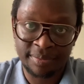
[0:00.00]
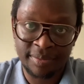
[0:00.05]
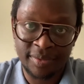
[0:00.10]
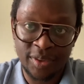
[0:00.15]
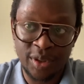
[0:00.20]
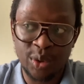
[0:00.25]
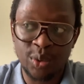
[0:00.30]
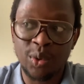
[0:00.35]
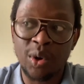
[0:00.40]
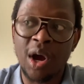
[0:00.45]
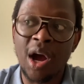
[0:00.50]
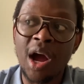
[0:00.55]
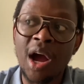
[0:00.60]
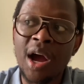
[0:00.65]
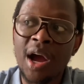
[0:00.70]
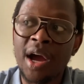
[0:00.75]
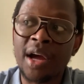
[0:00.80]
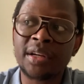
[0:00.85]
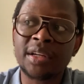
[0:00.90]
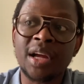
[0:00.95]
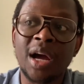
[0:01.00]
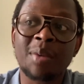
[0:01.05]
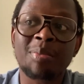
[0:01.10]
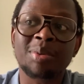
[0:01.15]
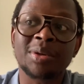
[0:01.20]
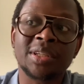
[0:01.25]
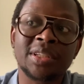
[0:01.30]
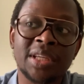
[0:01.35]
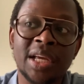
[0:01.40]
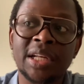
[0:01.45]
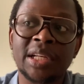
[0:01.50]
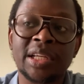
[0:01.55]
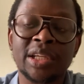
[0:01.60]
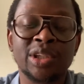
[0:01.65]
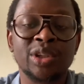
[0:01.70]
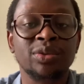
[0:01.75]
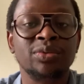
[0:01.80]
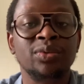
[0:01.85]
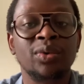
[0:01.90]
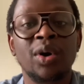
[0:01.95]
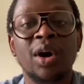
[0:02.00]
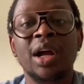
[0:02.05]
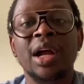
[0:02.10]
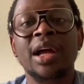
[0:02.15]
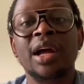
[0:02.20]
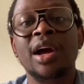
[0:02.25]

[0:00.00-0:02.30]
You will earn a percentage of what